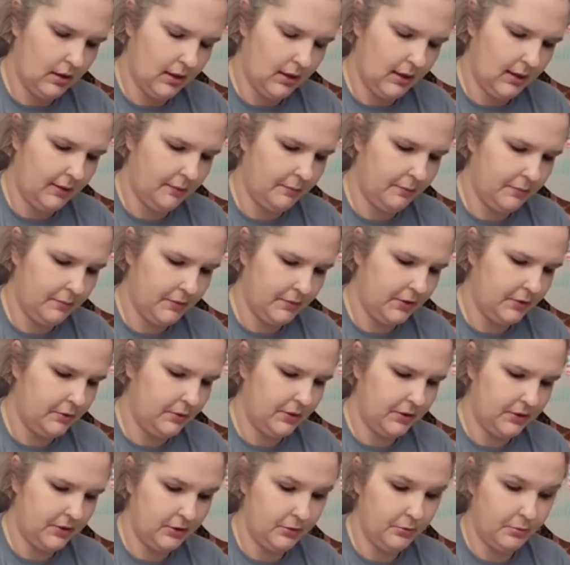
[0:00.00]
I am
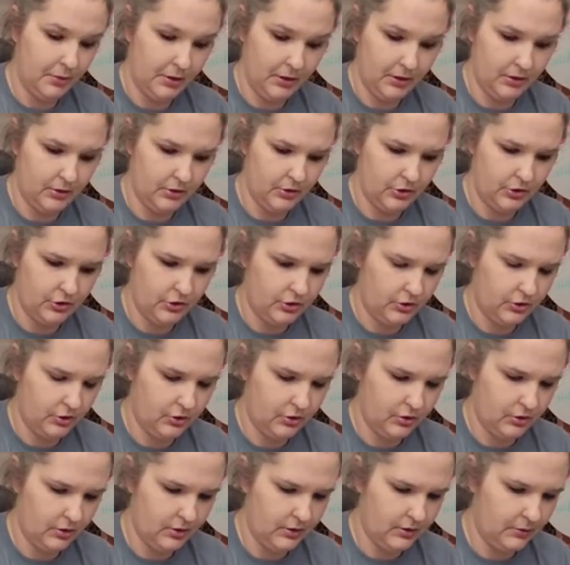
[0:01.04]
doing too much,
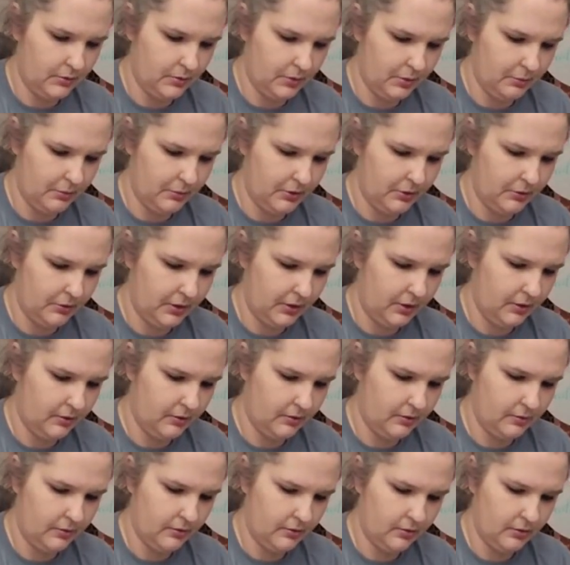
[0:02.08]
is what I'm doing,
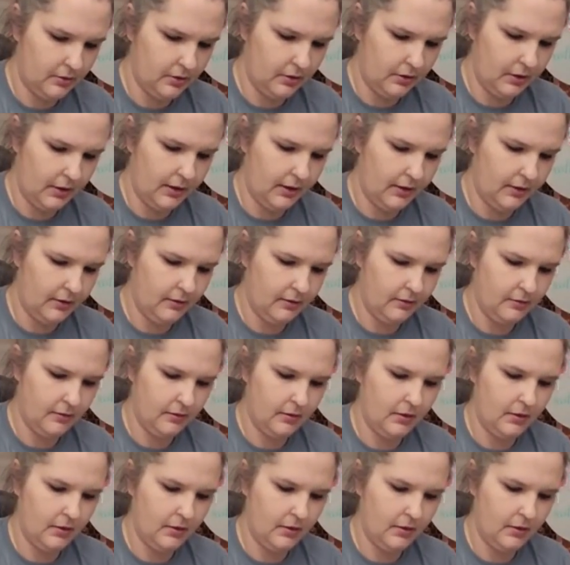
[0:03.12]
okay?